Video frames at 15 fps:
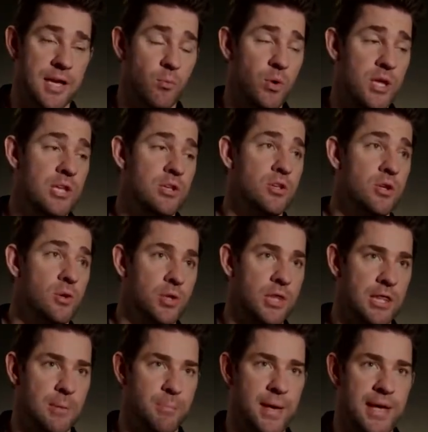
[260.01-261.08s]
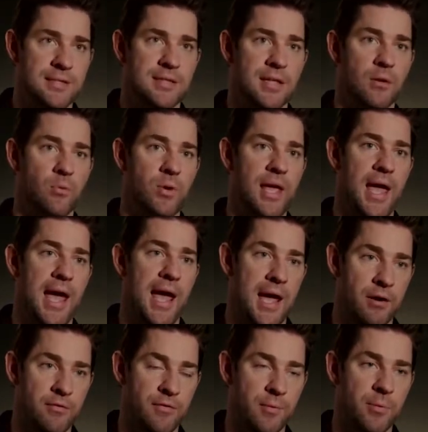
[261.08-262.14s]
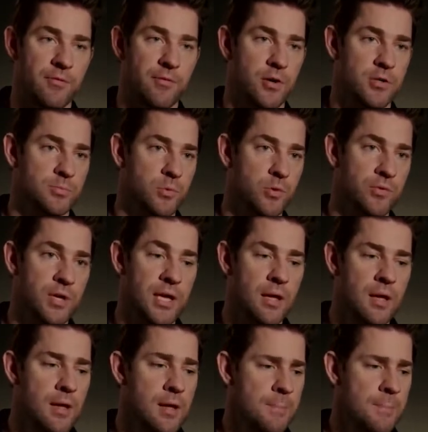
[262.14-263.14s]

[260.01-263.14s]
And we knew that the best thing we had from the first movie,